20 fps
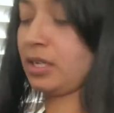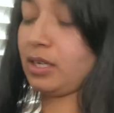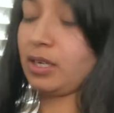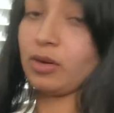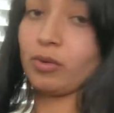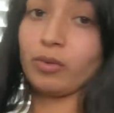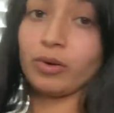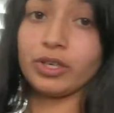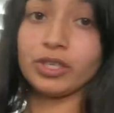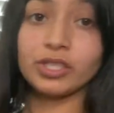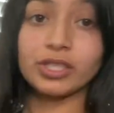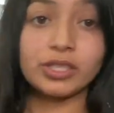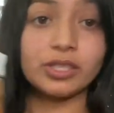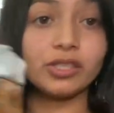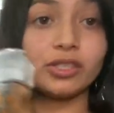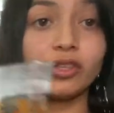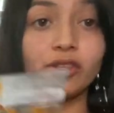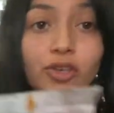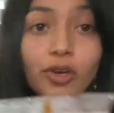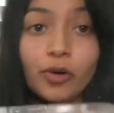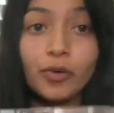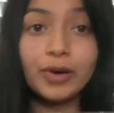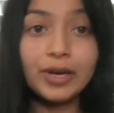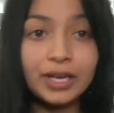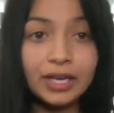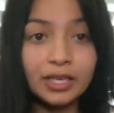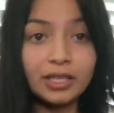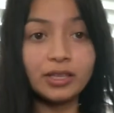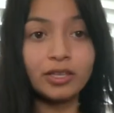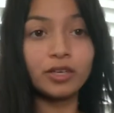we're just gonna throw it
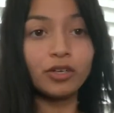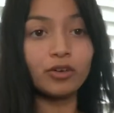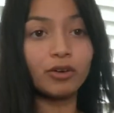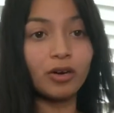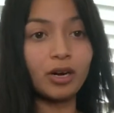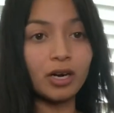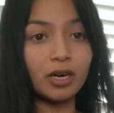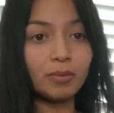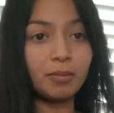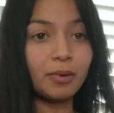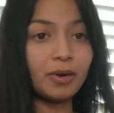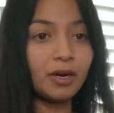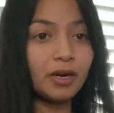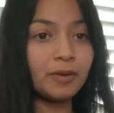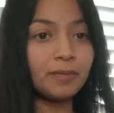in the crock pot,